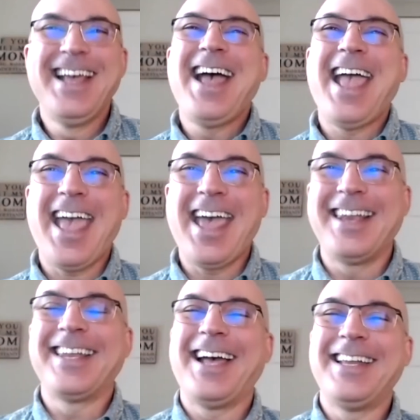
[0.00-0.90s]

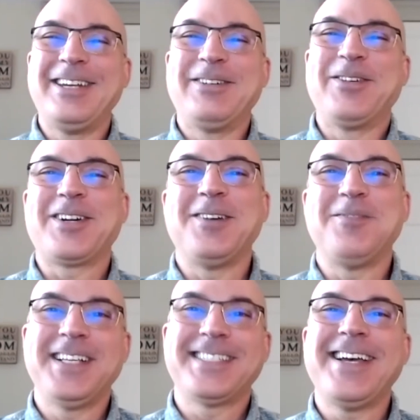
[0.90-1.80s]
and I need to work on
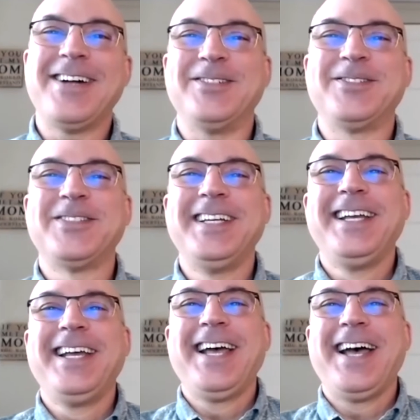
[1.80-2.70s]
myself.
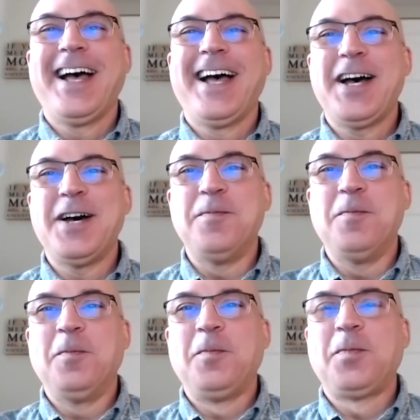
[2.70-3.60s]

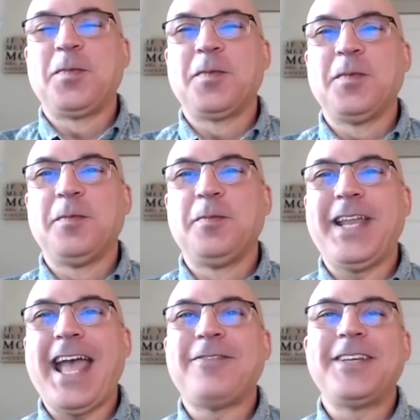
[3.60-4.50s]
Um, but
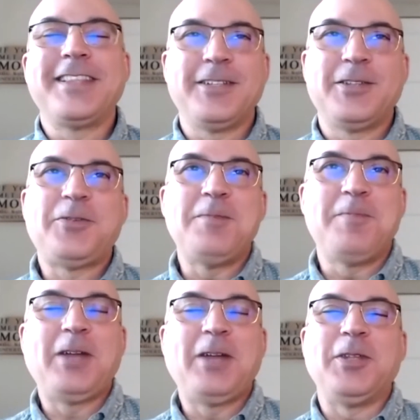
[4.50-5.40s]
having the right
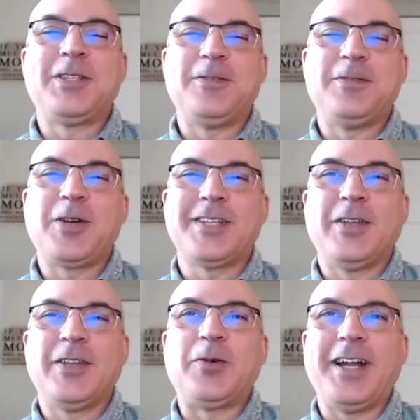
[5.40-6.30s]
bandwidth to focus
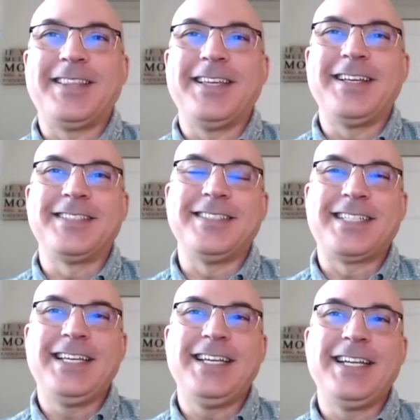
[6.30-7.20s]
on the right things is
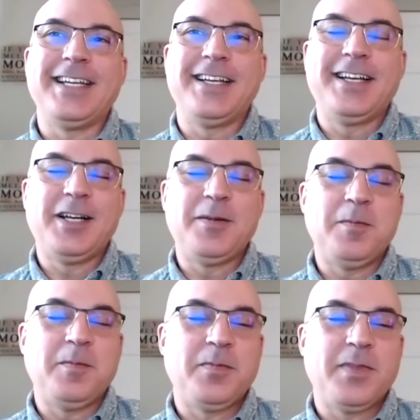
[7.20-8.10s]
key.
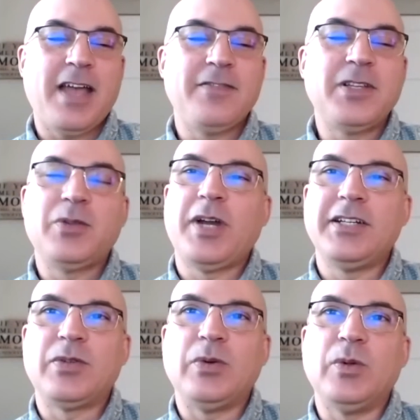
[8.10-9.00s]
Having the right
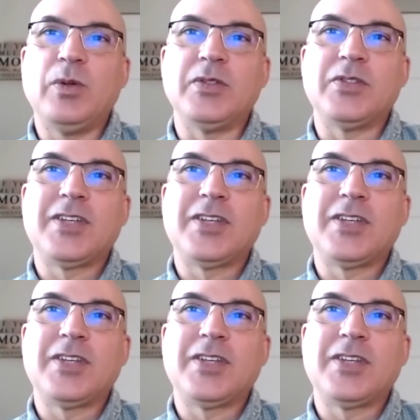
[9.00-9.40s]
tools